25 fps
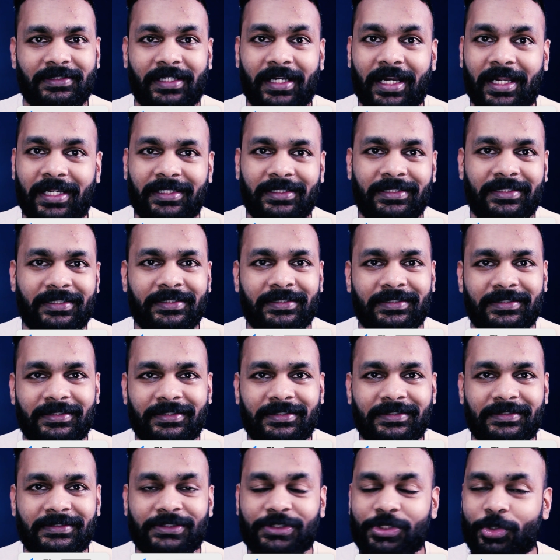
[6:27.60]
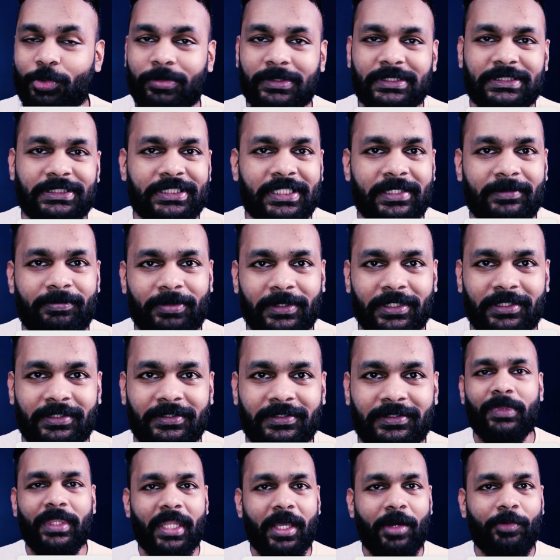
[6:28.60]
right? So much cheaper.
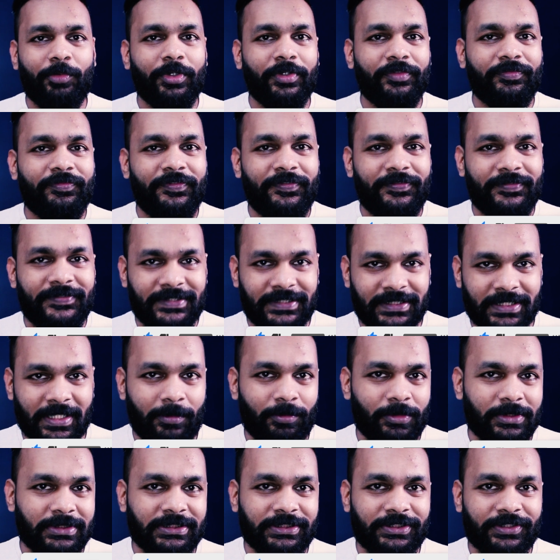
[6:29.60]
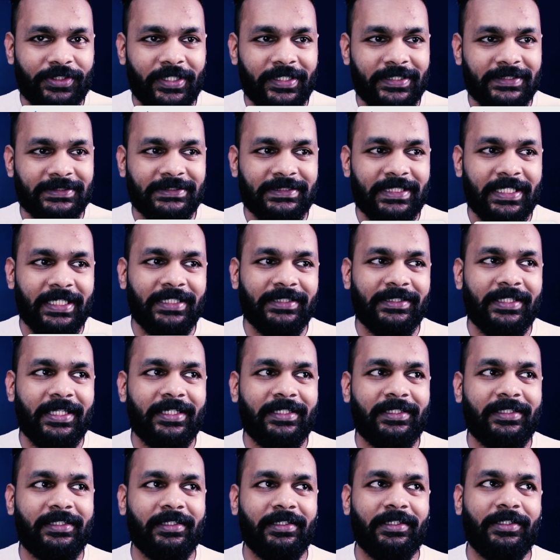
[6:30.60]
Now, if someone's gonna say
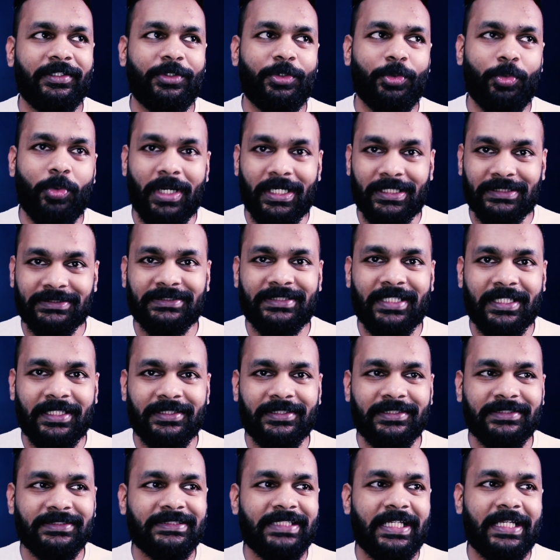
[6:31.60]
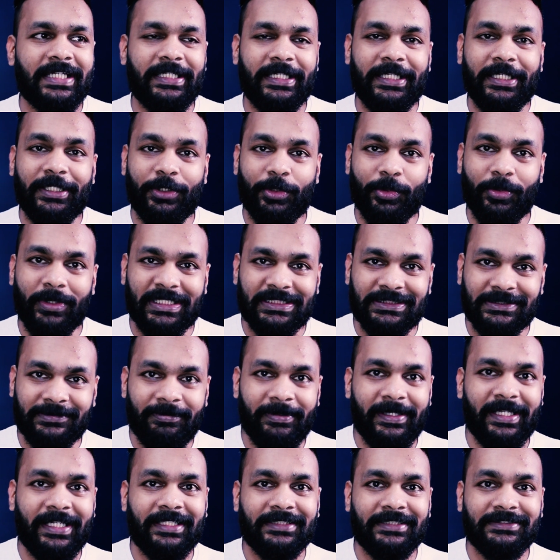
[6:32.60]
that to understand this, I need to
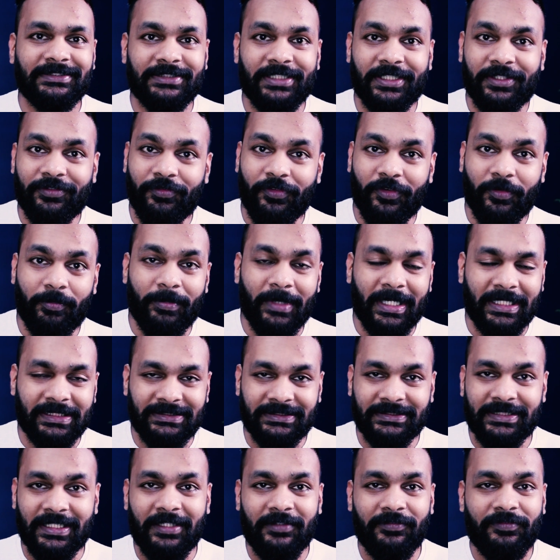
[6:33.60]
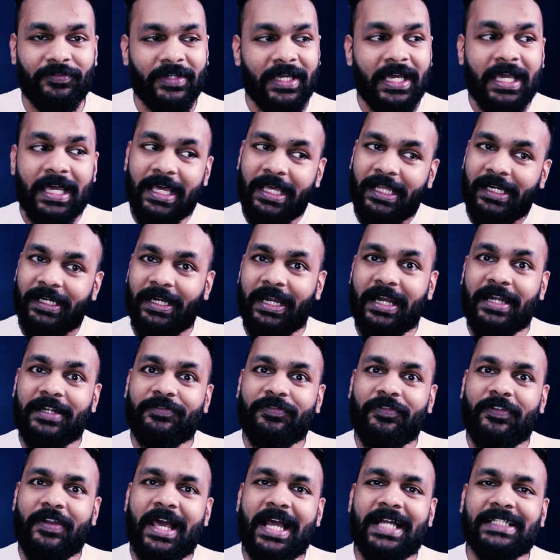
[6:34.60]
experience it for myself,
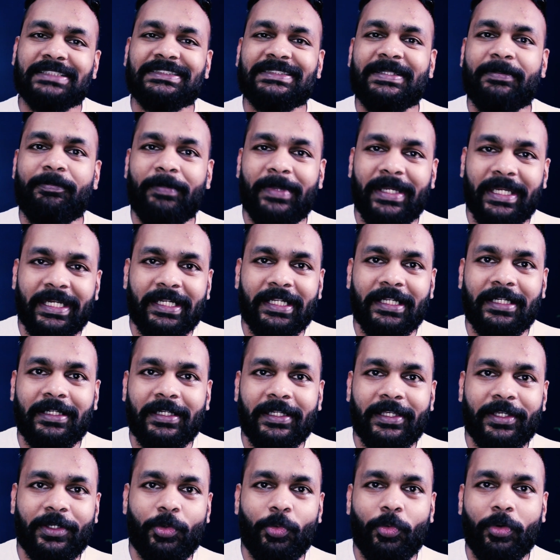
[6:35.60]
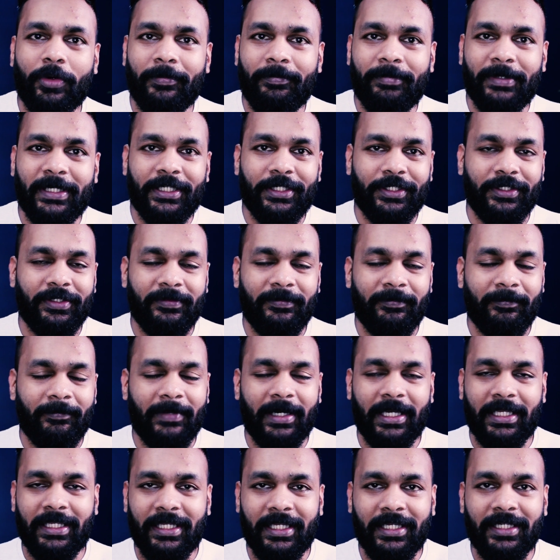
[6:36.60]
red flags immediately go up in
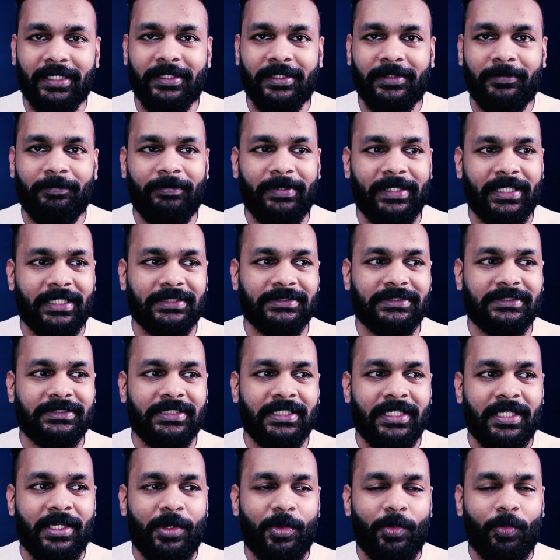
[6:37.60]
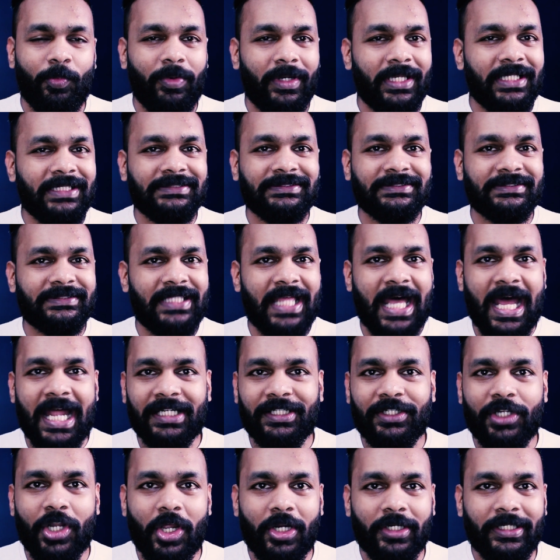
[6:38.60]
my head, because why is
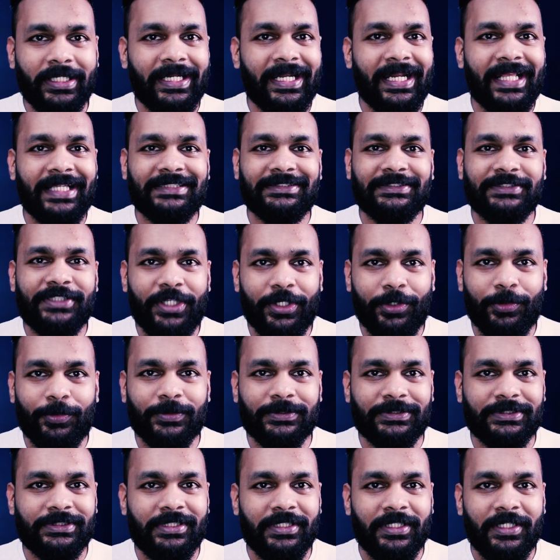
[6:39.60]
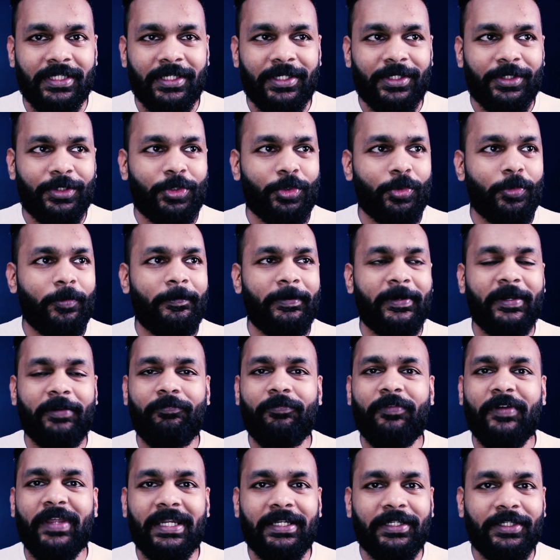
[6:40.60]
that not an excuse to
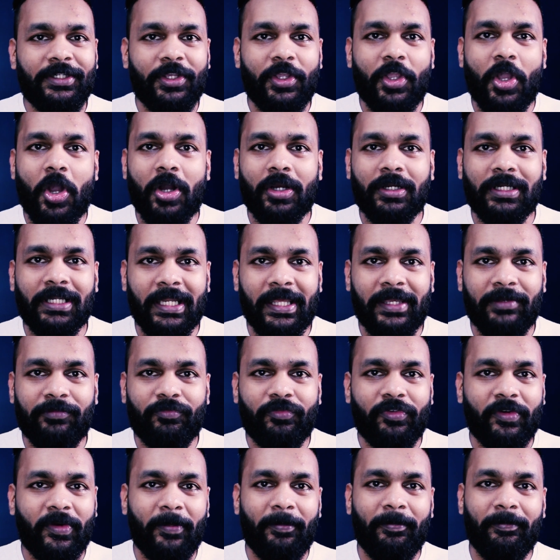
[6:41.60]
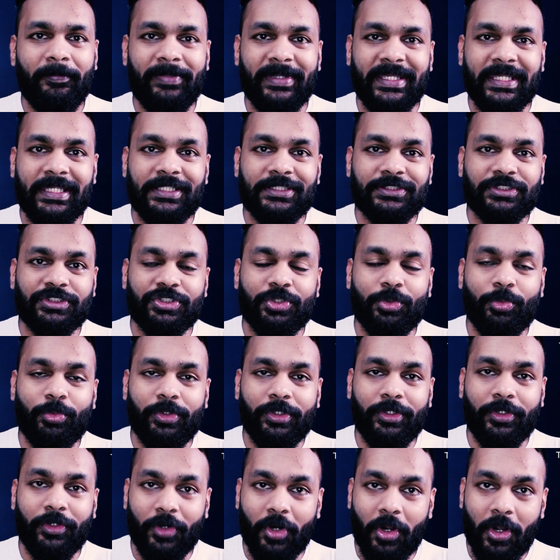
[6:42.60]
prevent your claim from being
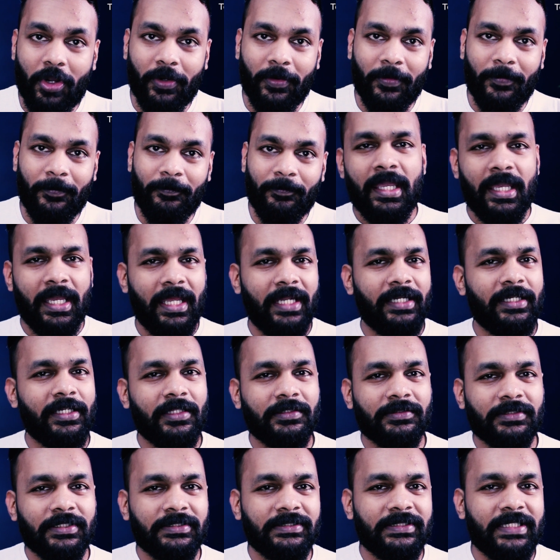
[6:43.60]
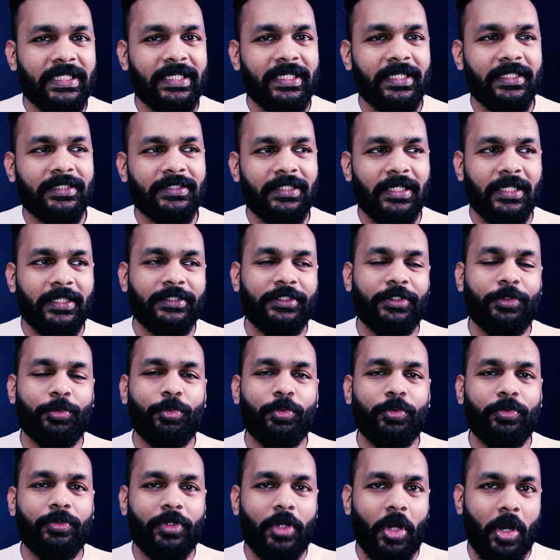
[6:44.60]
shown wrong? Another thing I'd like
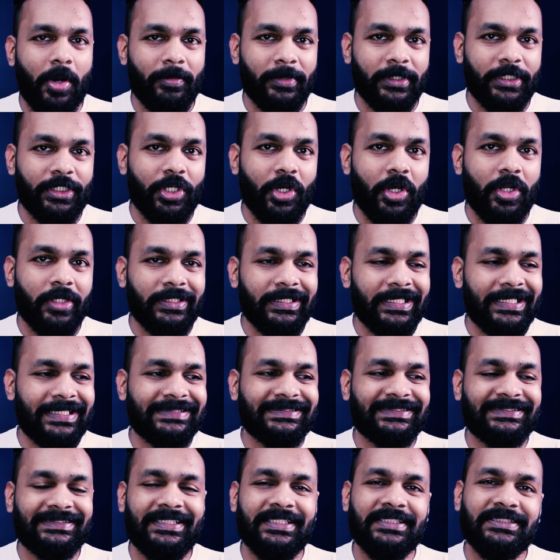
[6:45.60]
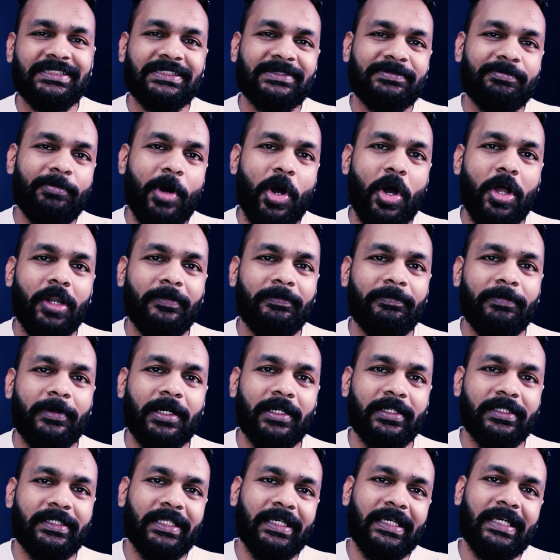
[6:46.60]
to comment on is this small
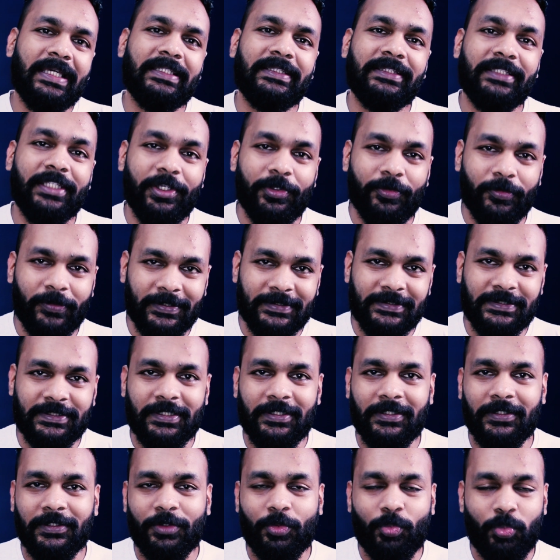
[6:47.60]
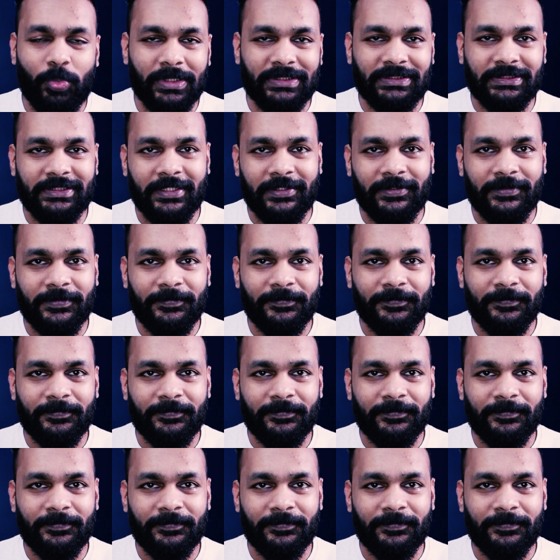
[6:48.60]
part in the original question.